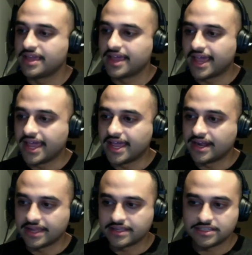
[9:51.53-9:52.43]
And
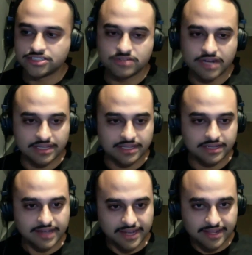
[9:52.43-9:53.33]
I kid you not, like,
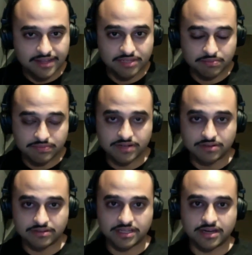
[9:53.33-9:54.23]
9 a.m.,
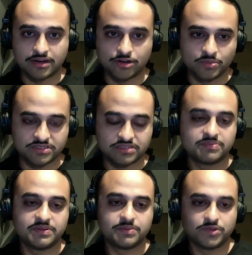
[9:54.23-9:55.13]
the con opens to the
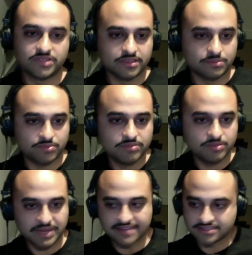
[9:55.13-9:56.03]
people with, like, the premium
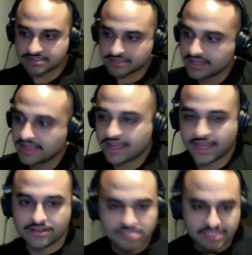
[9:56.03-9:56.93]
passes. And
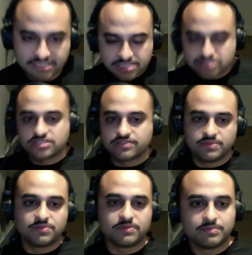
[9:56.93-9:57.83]
there's like 6 or 7
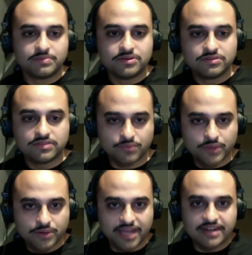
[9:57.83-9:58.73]
people in my booth, and we
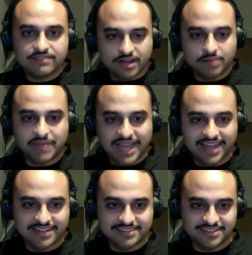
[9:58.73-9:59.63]
hadn't even unpacked.
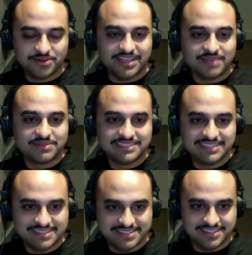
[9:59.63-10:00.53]
You know, we came in
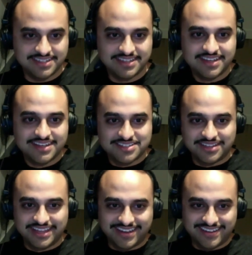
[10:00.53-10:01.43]
DST, so
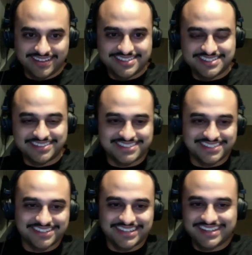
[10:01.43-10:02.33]
like all our stuff's still
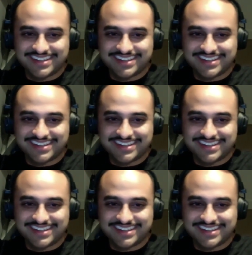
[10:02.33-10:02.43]
like, you